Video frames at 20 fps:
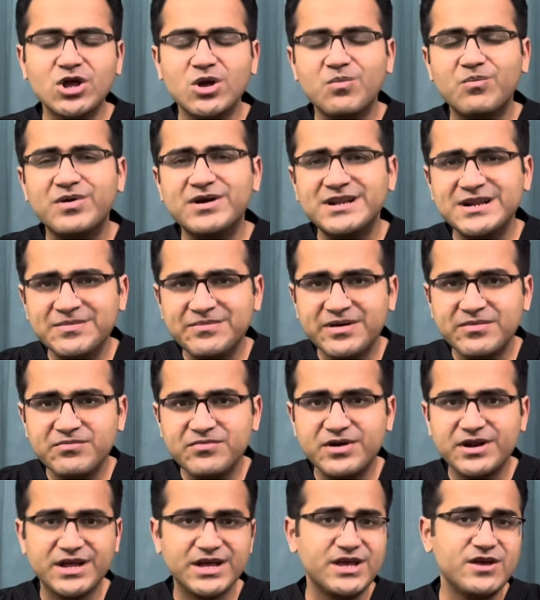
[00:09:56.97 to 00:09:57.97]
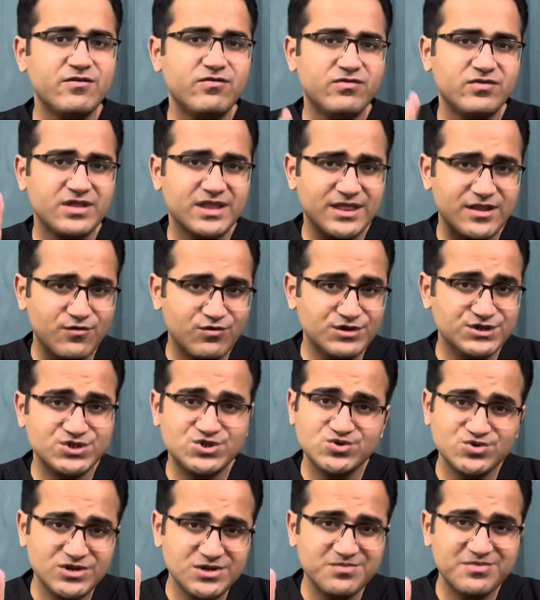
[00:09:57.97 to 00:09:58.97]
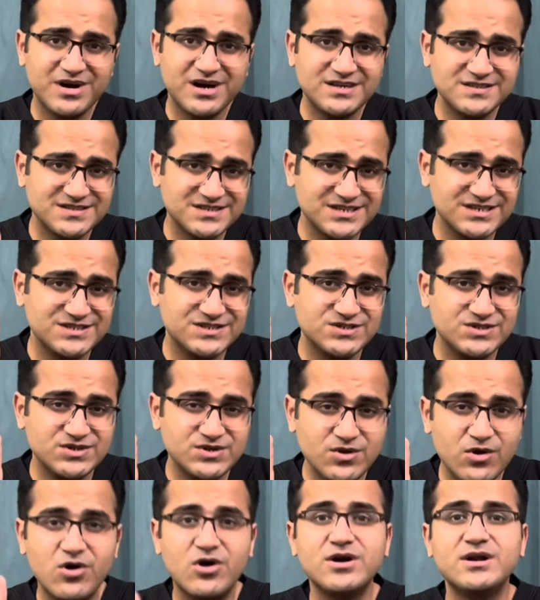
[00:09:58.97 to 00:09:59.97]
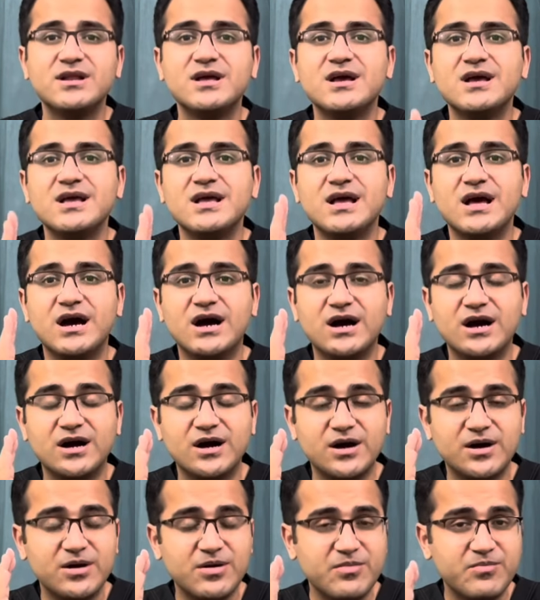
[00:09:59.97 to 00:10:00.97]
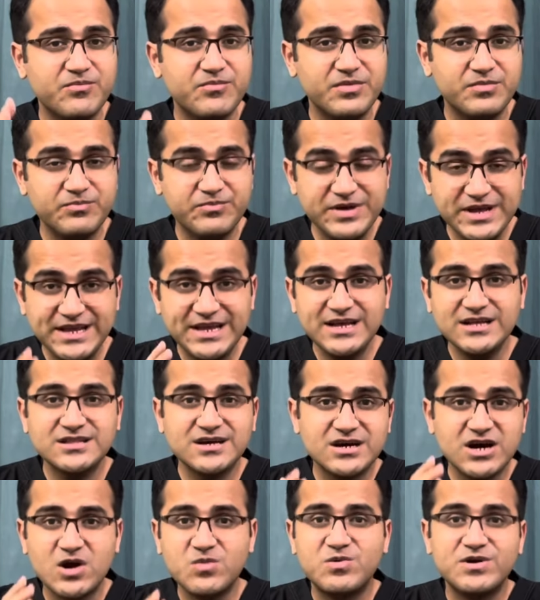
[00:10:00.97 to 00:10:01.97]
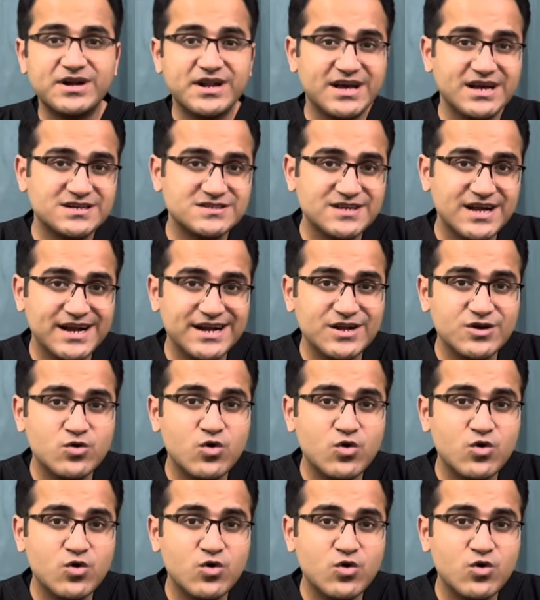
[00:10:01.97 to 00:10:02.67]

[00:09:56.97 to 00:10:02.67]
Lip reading: But remember, if the Venturi mask is not making the carbon dioxide